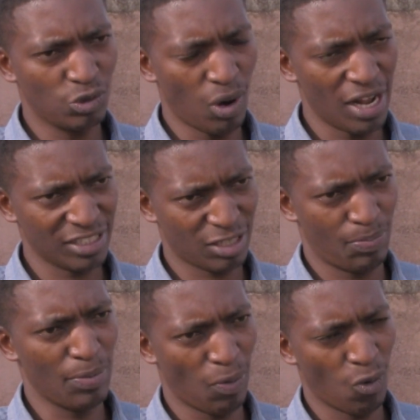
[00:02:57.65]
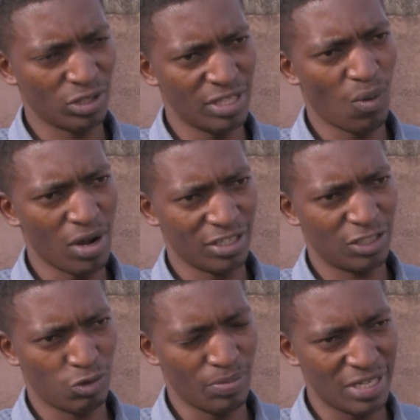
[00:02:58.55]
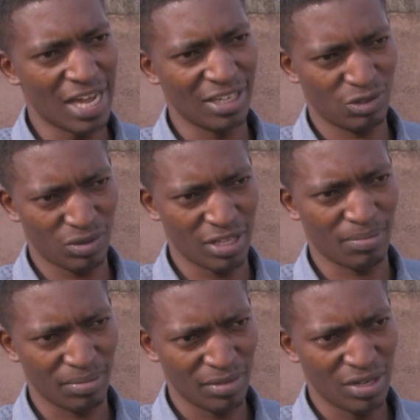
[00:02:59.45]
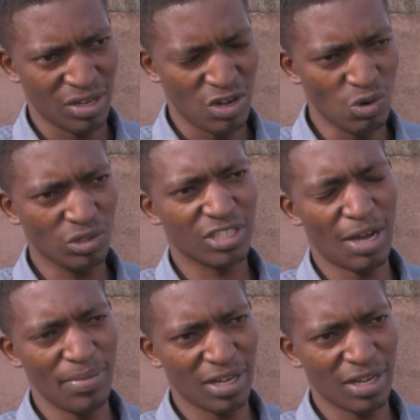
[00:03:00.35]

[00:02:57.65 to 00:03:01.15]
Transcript: to ask people what they want to be done to them, not coming